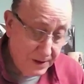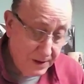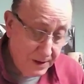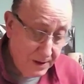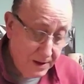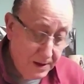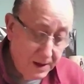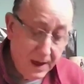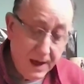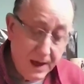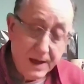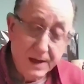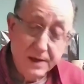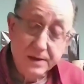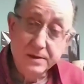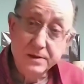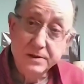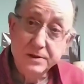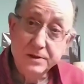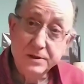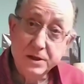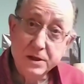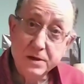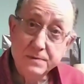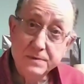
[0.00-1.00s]
And in
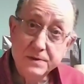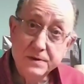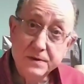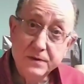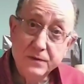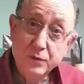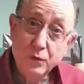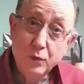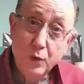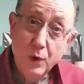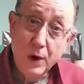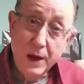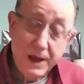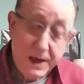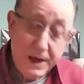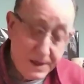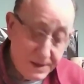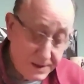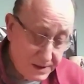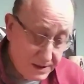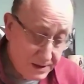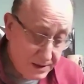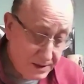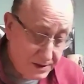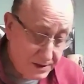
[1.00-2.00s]
terms of weight,
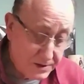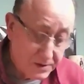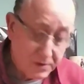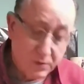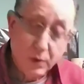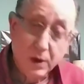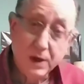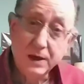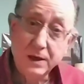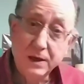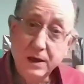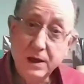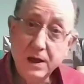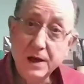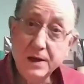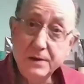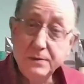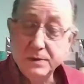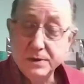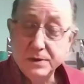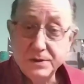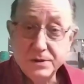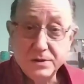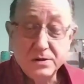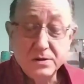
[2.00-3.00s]
it's quite light,
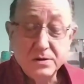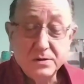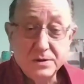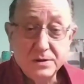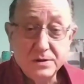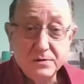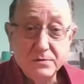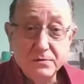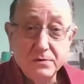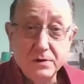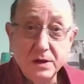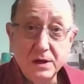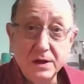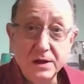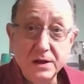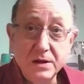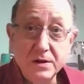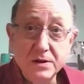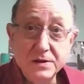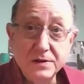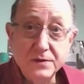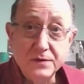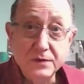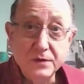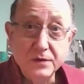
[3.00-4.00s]
which is also really
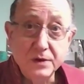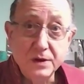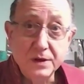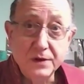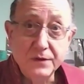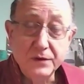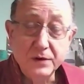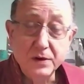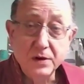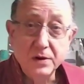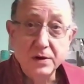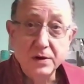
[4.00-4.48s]
useful if you're